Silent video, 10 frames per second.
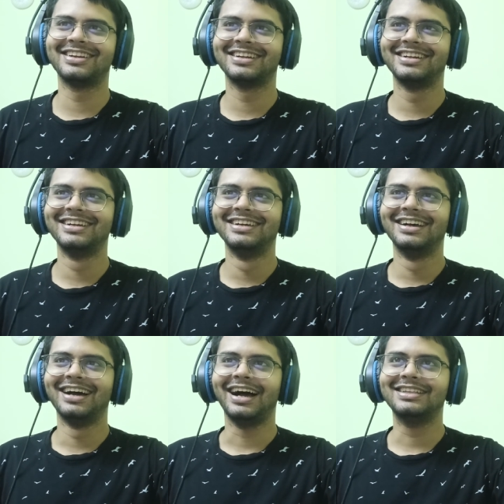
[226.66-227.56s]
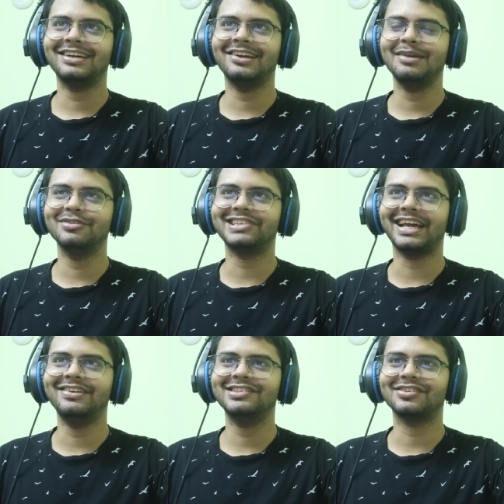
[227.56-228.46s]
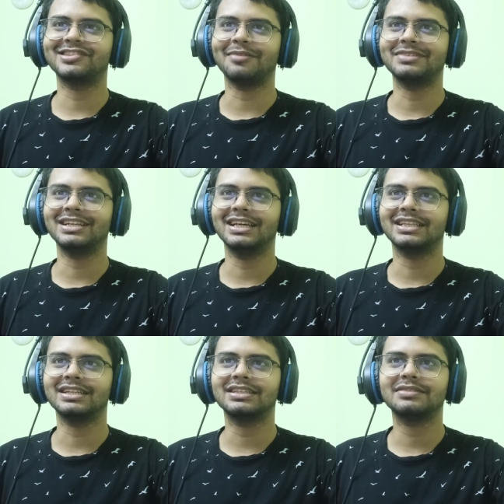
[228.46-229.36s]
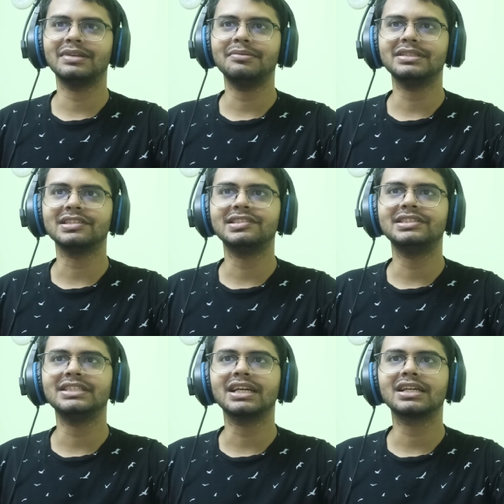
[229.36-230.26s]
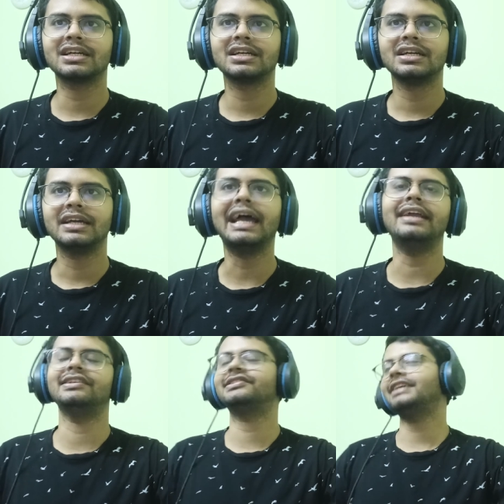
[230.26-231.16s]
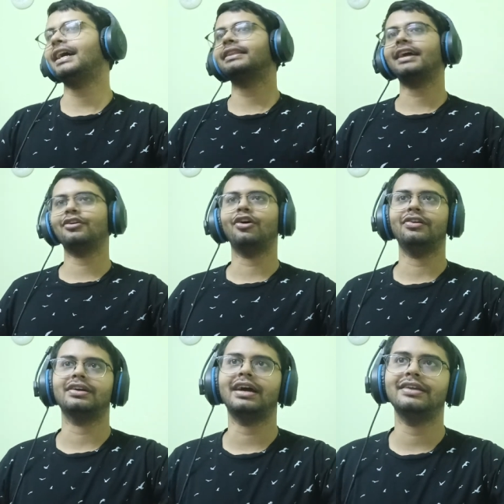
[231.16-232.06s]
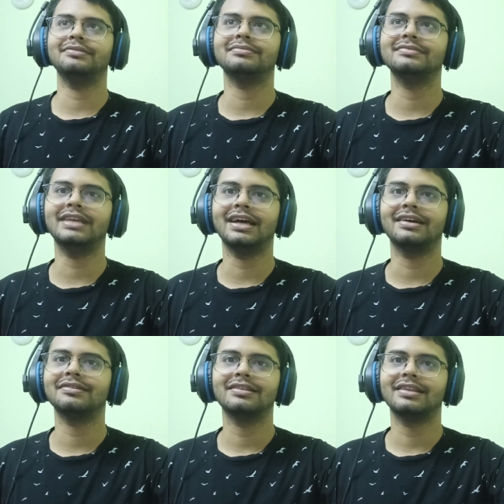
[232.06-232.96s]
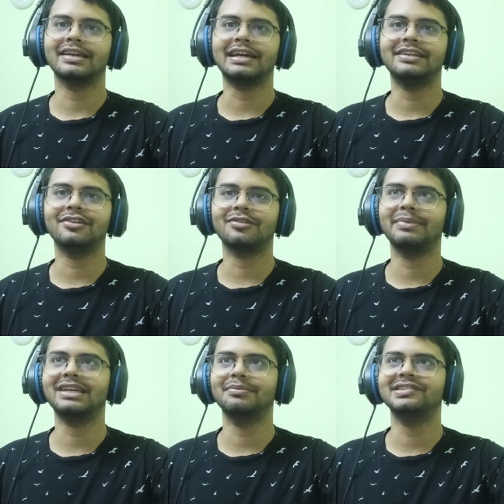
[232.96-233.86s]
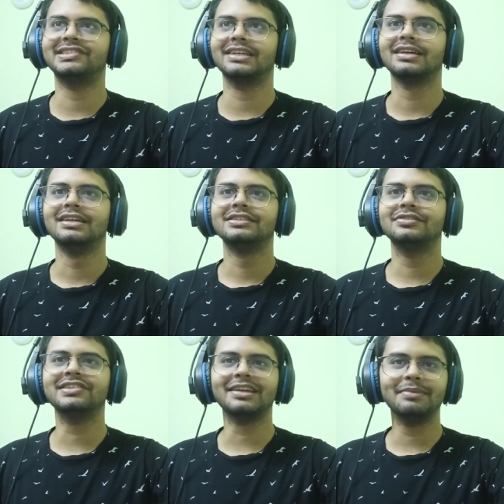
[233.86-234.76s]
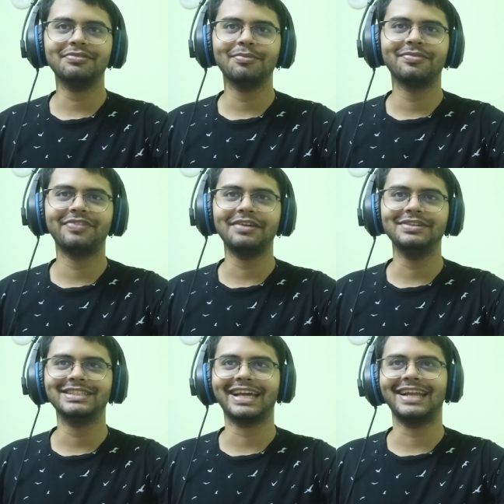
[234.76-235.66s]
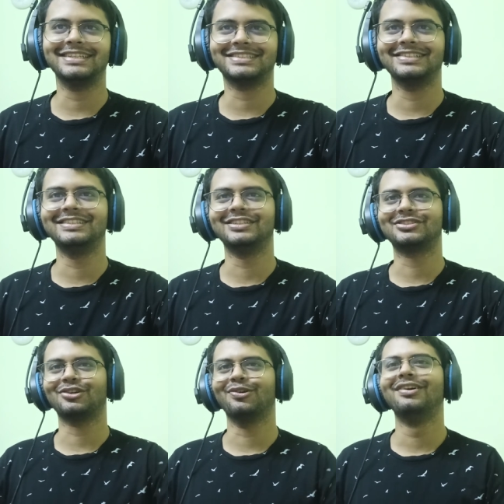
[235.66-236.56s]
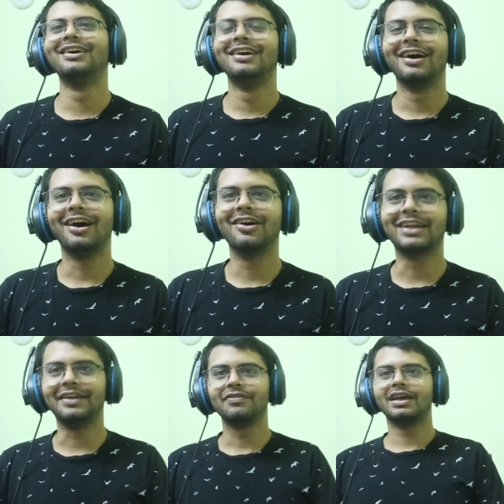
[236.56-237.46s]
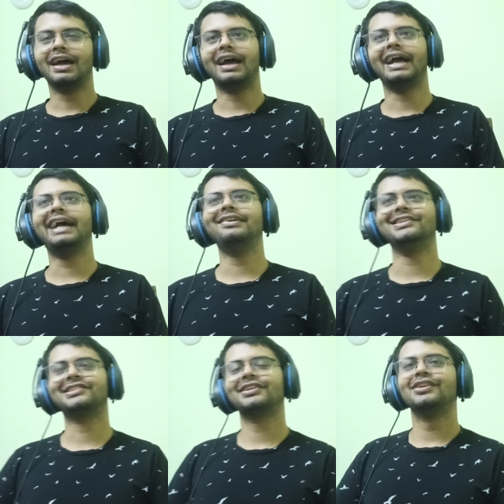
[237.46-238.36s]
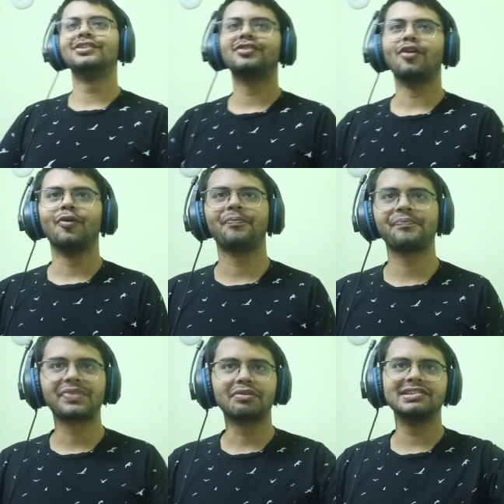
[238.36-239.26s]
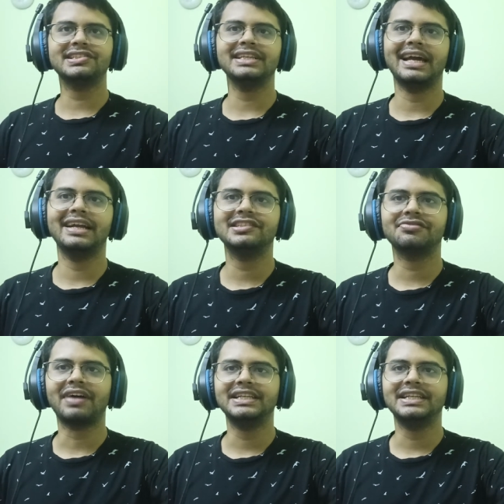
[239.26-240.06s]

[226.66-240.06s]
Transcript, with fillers: I think her name was Eris or something like that. Let me just check. Eris, yeah, thank god. I, yeah, like I did not make a mistake. She was like my favorite character in the show. Okay, uh, Eris. So you can see Eris